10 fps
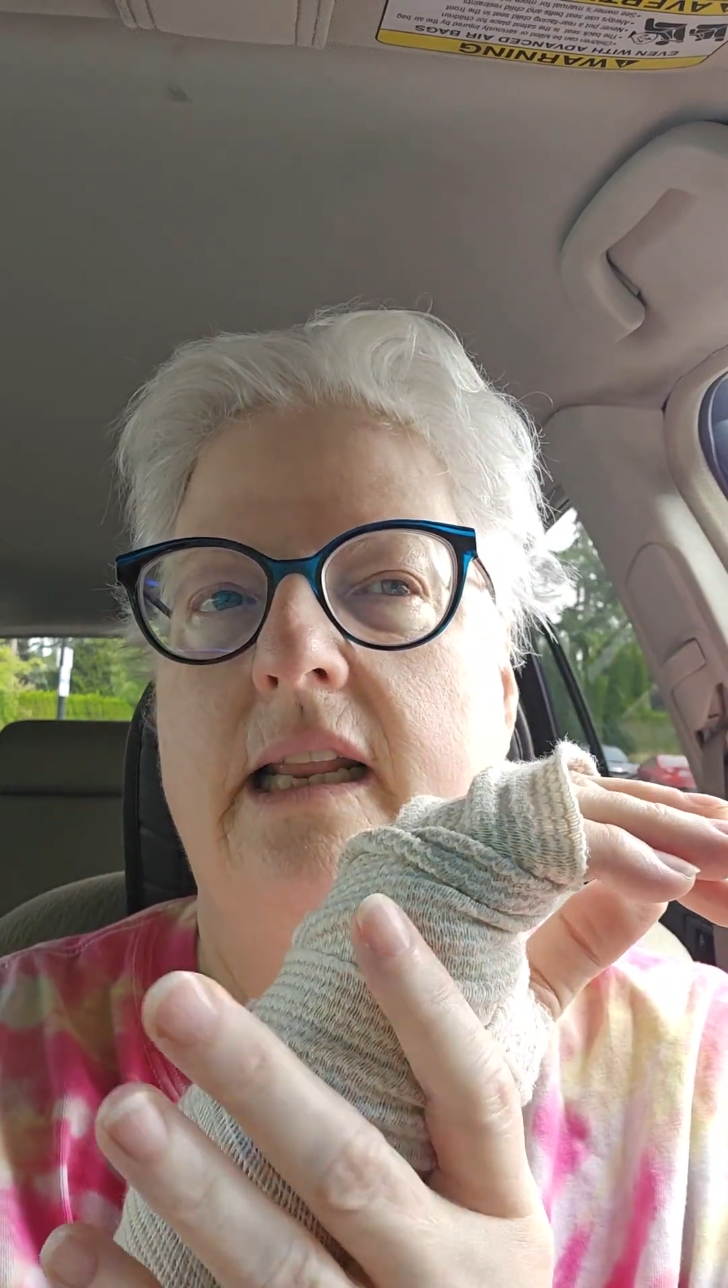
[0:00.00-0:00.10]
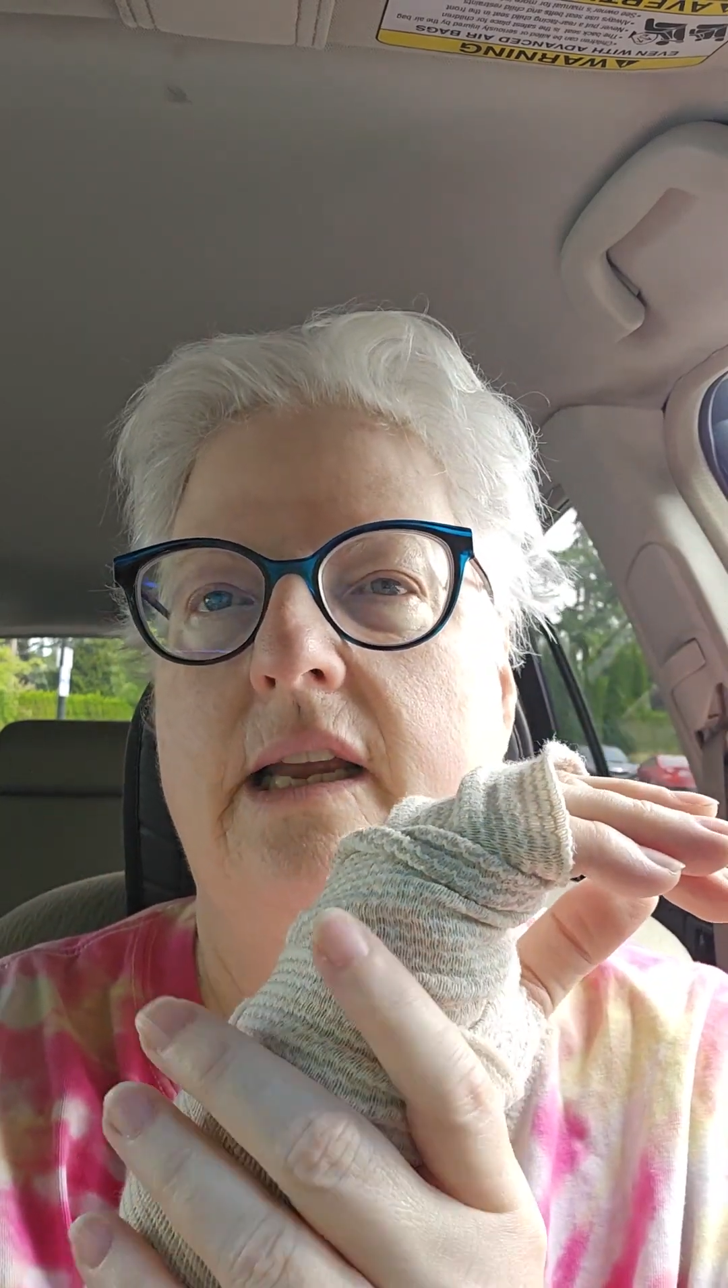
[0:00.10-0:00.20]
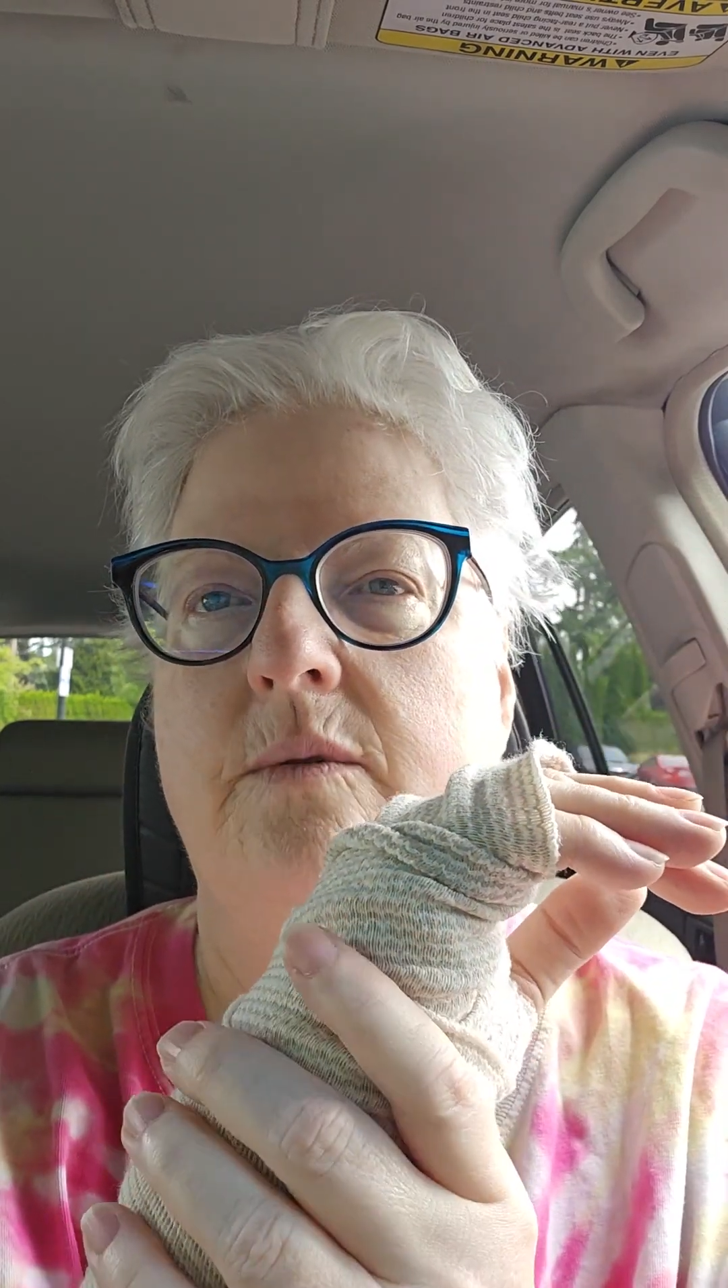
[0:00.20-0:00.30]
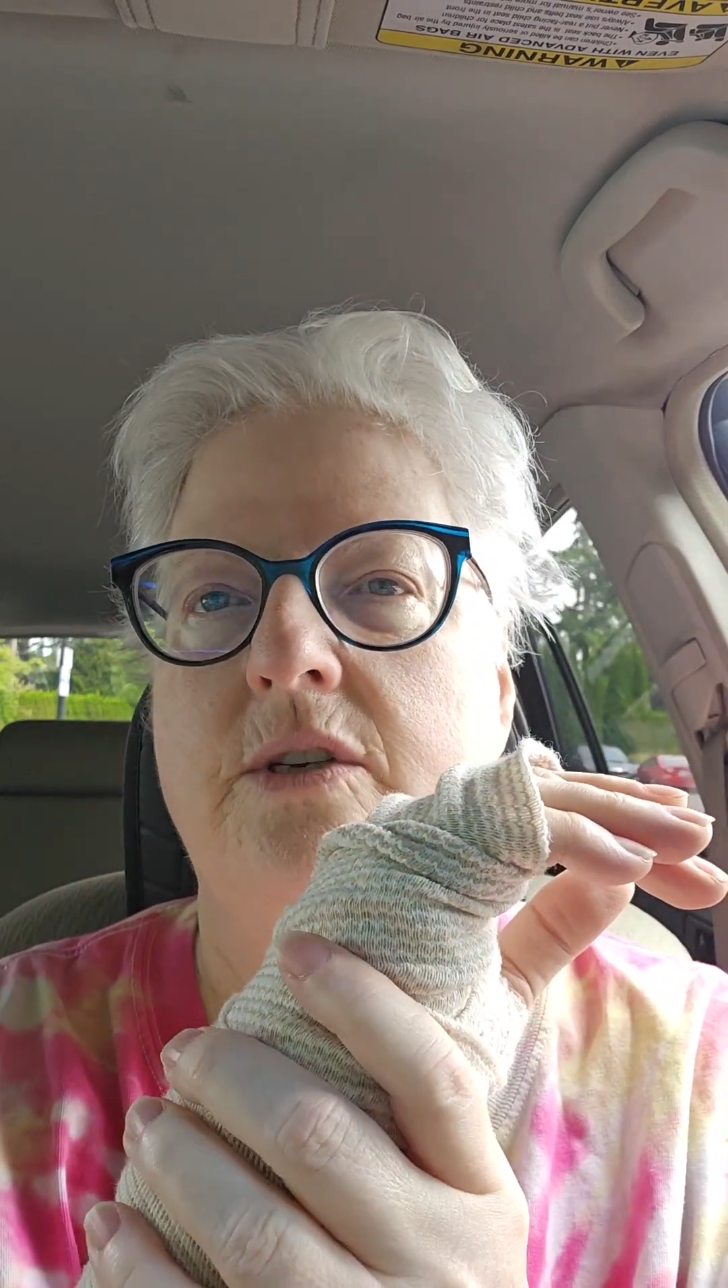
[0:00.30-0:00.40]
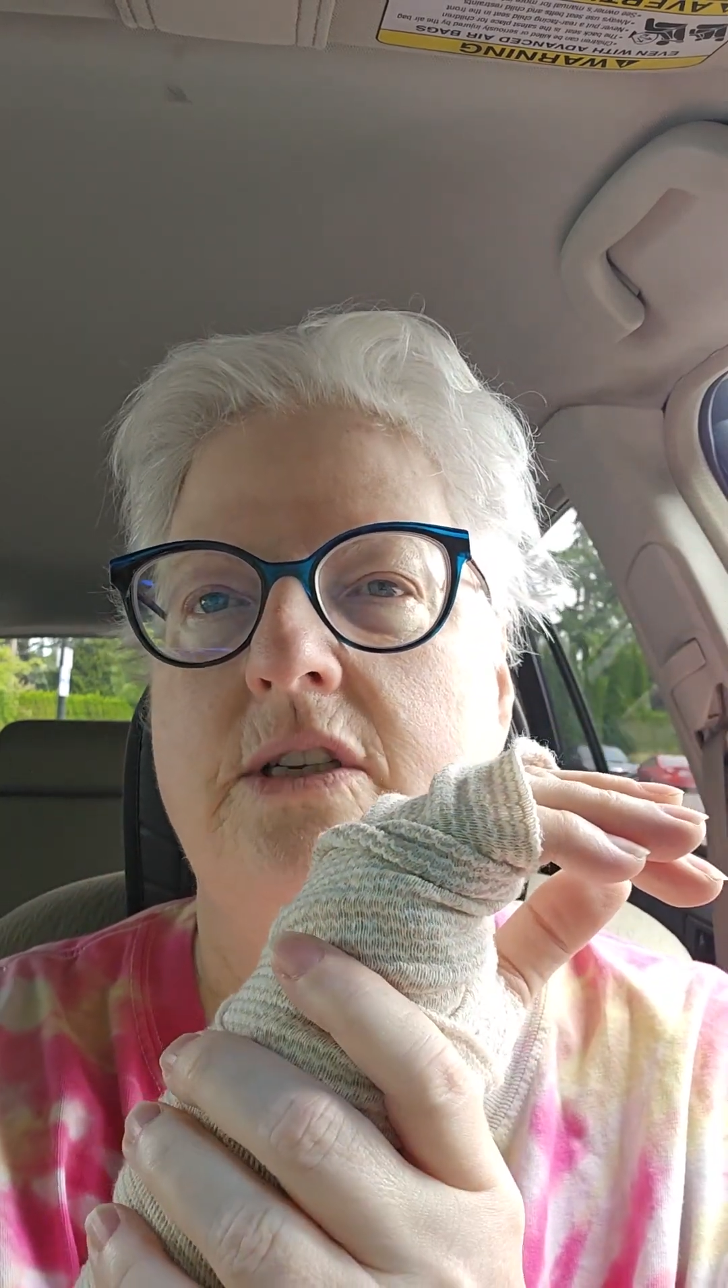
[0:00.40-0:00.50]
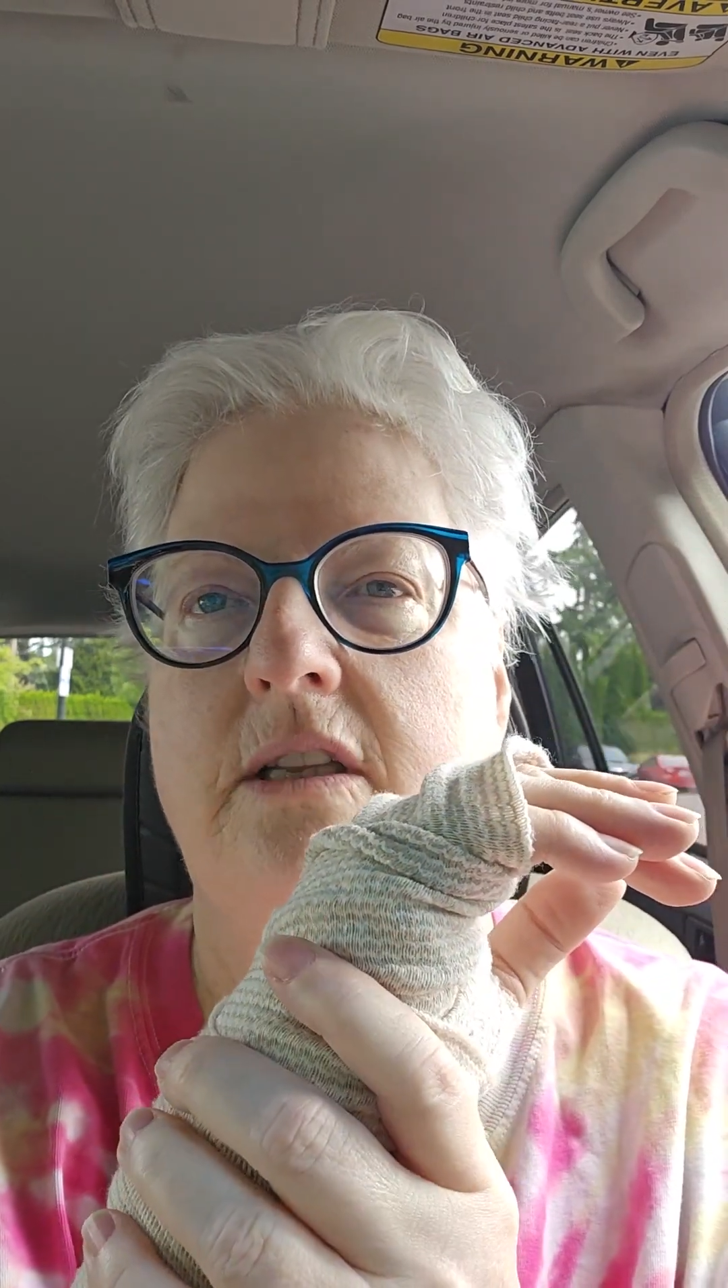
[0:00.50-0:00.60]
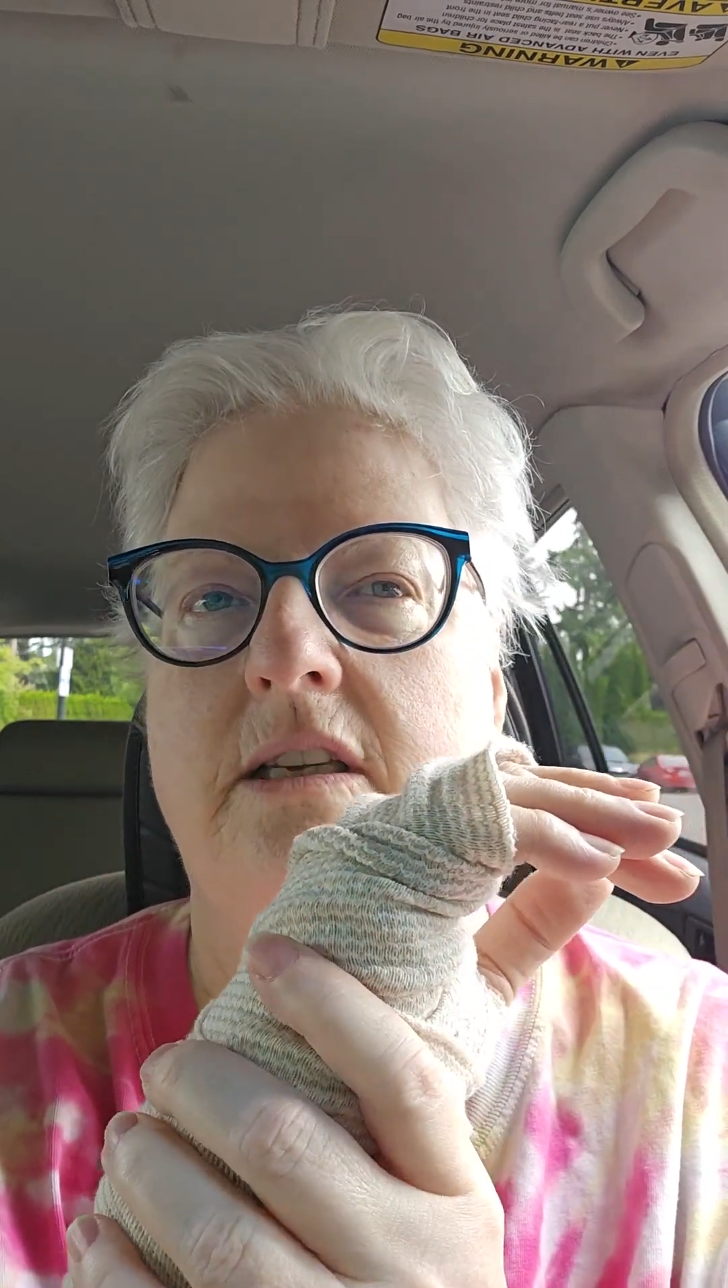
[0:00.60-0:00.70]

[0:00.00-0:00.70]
language to